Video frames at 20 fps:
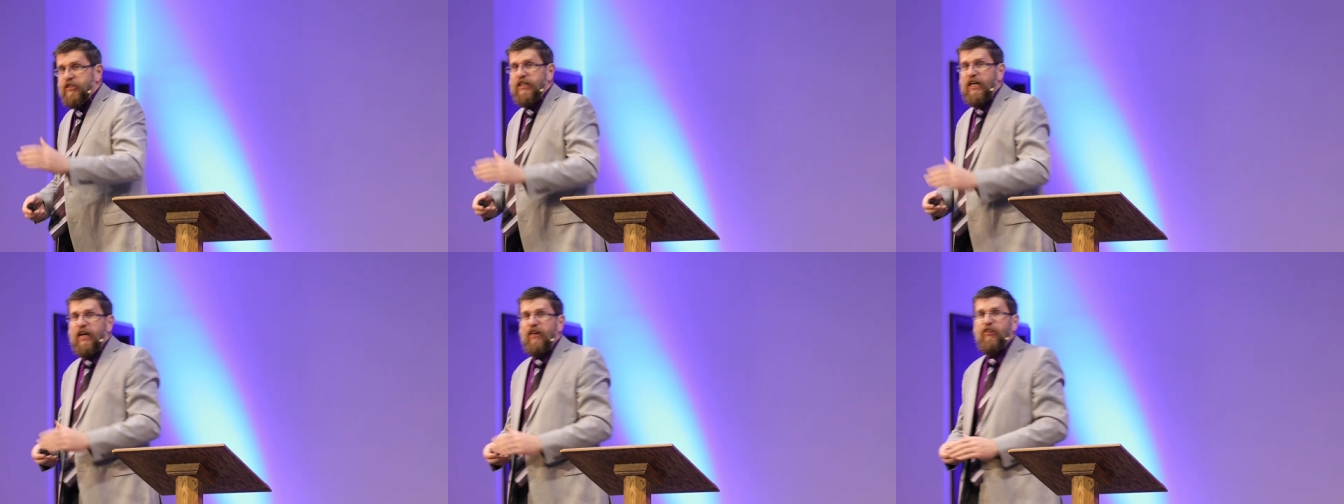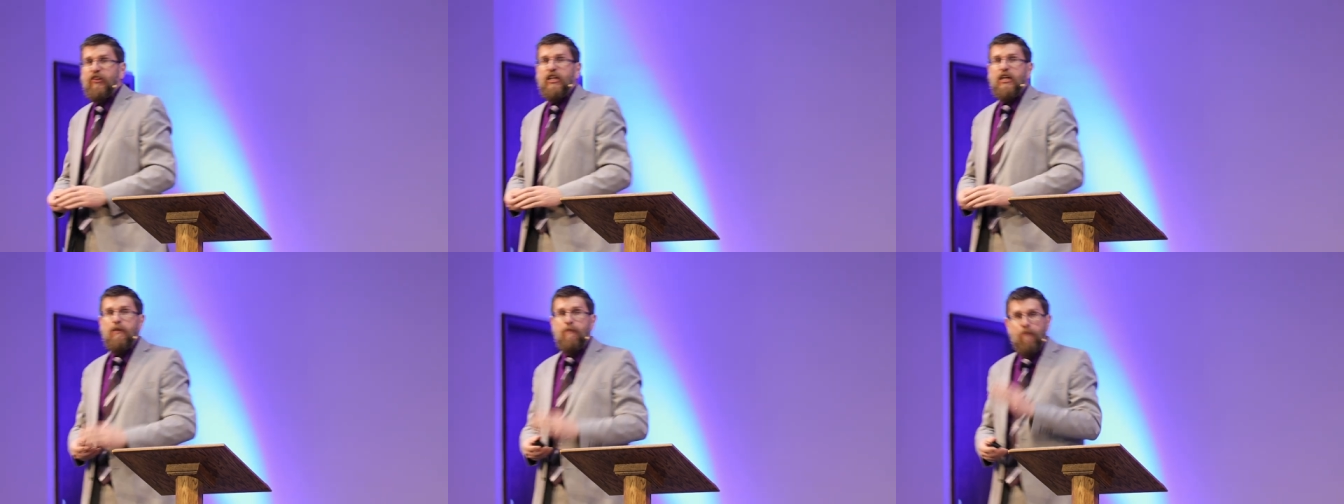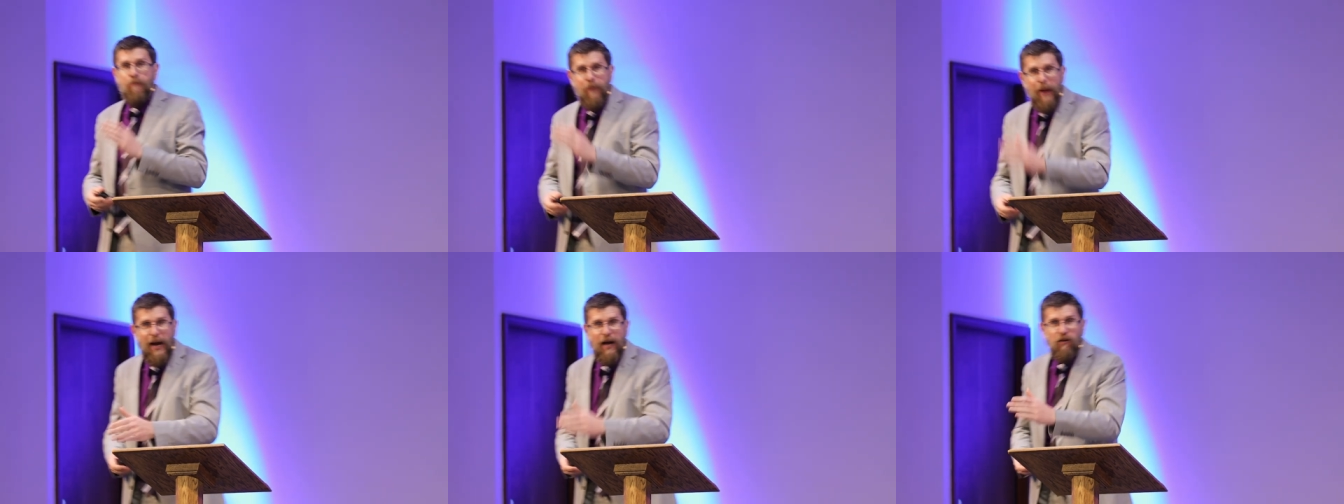death, he
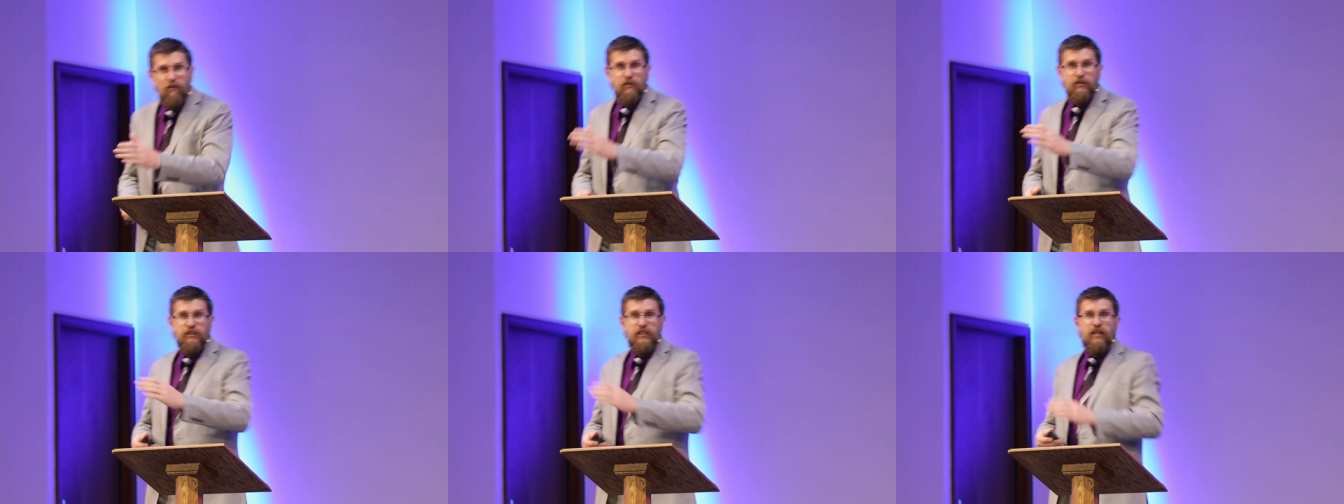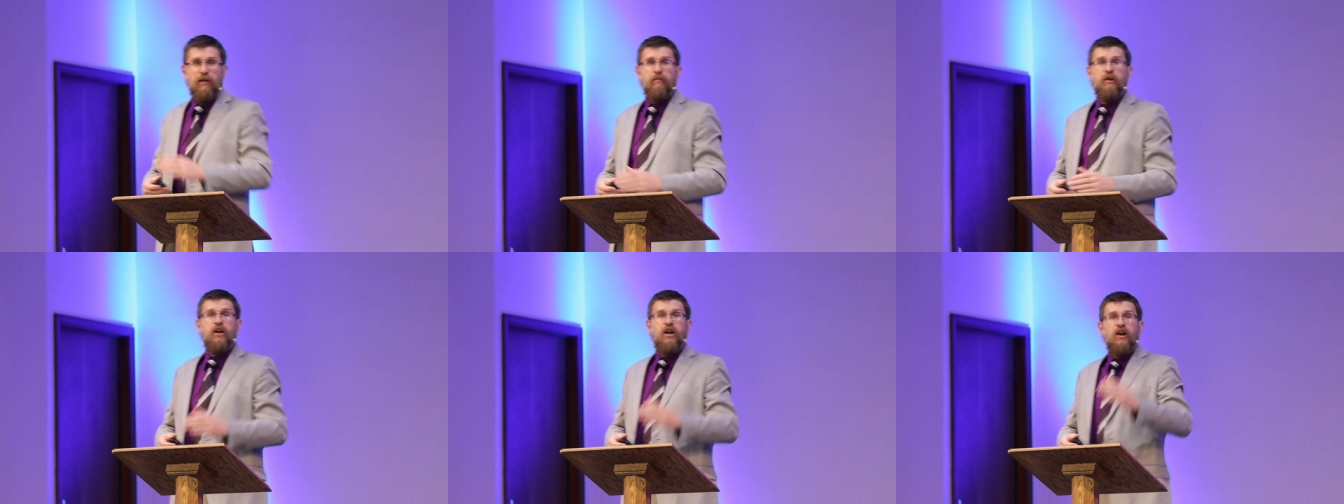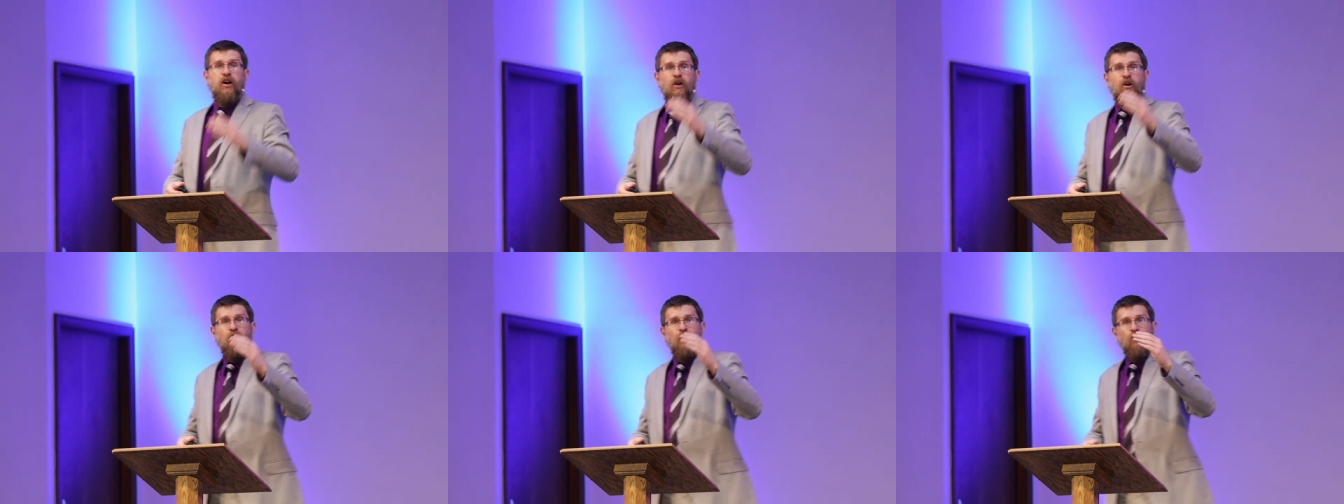bound him.
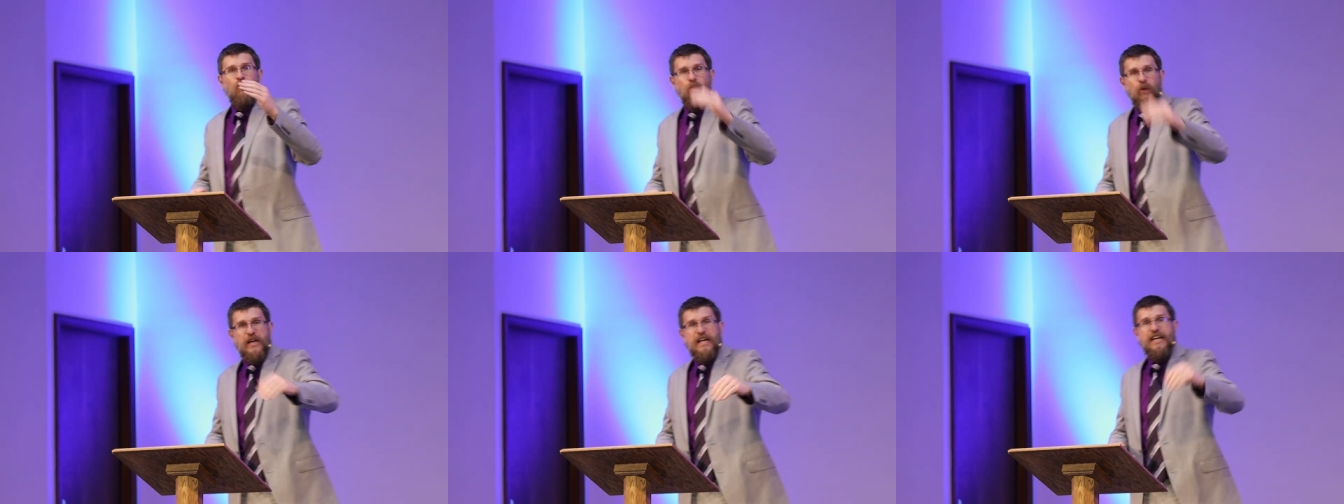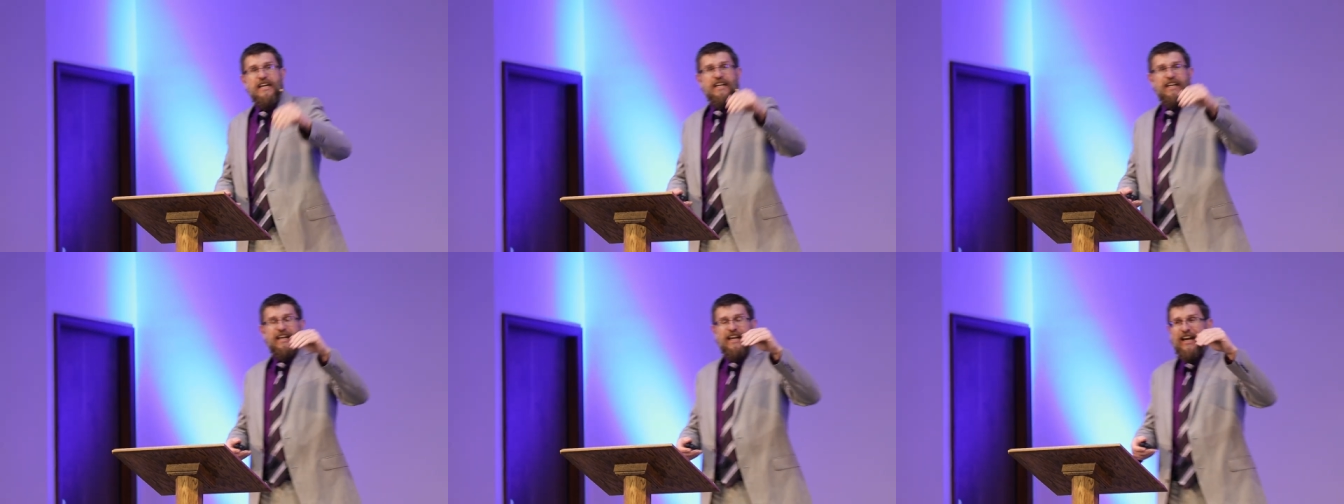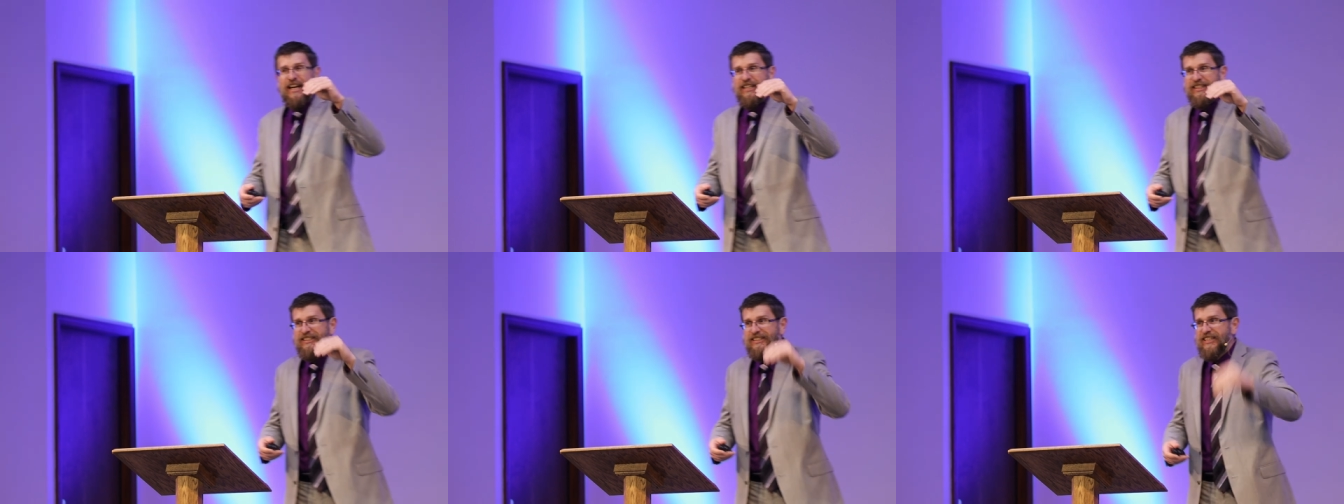We
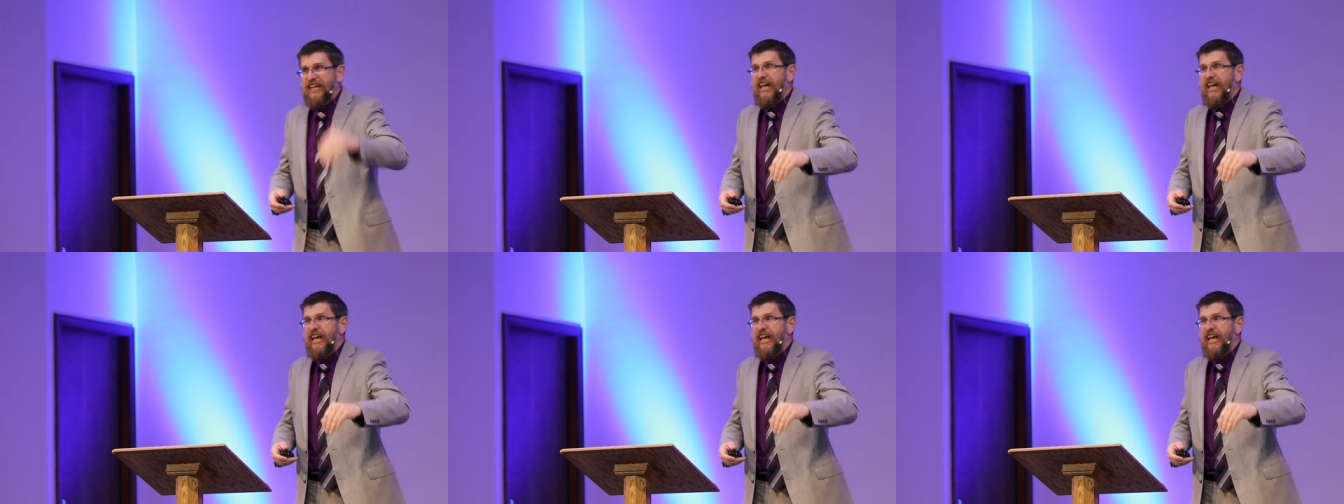can